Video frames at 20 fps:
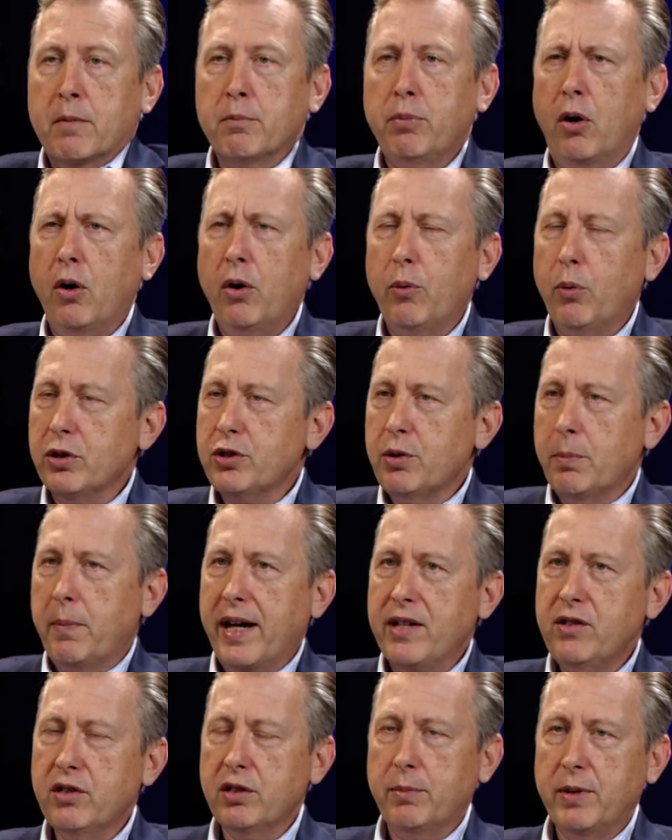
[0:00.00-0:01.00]
What's
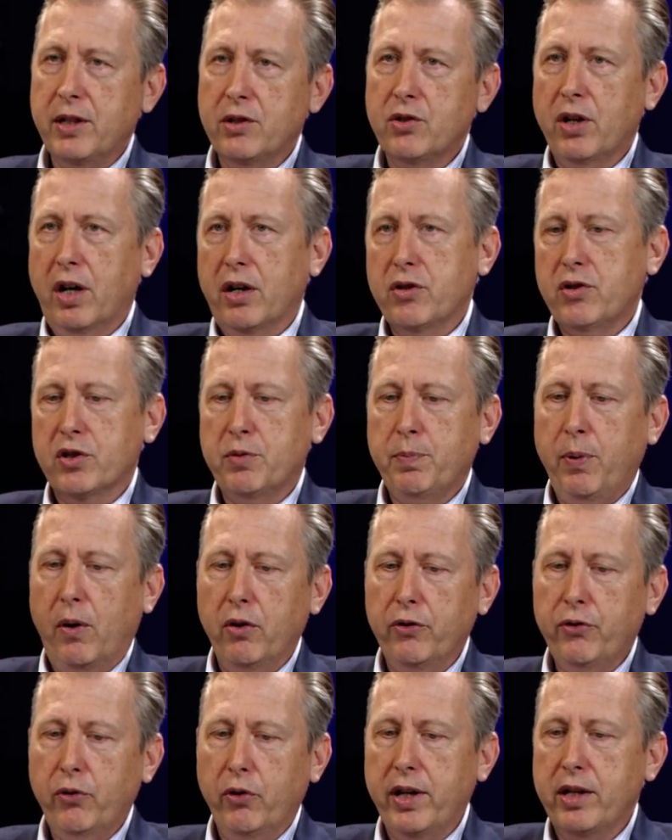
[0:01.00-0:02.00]
amazing to me, Josh, is Paul
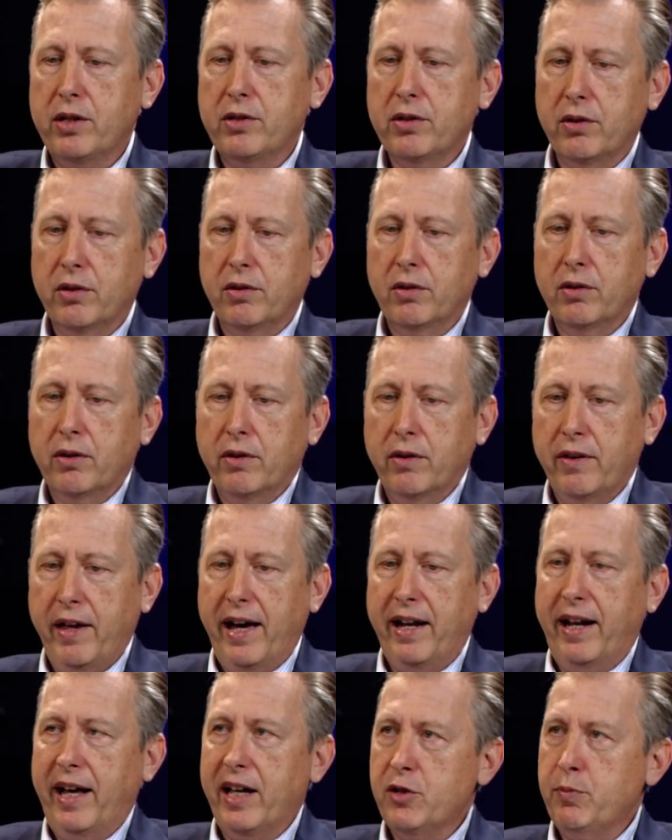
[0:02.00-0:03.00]
treats
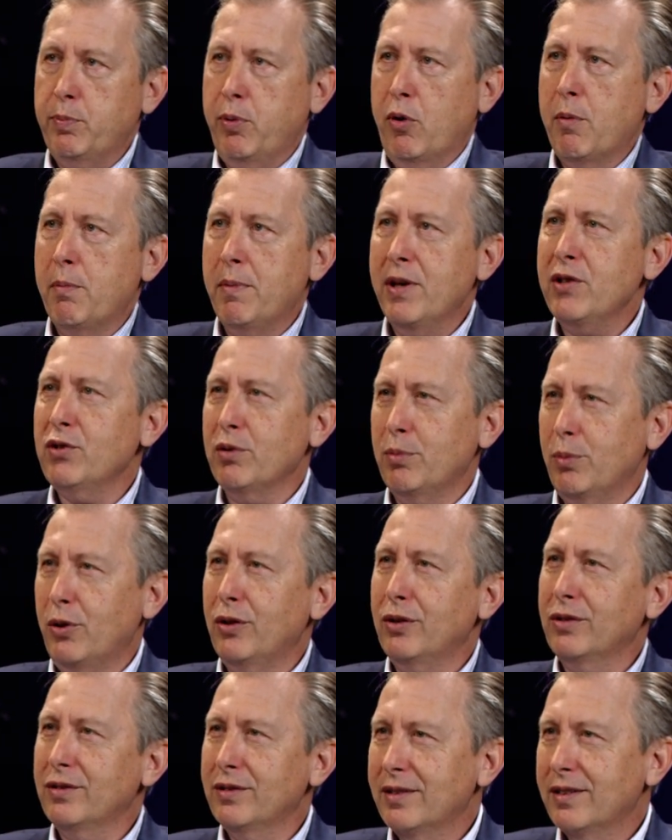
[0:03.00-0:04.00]
that as permissible.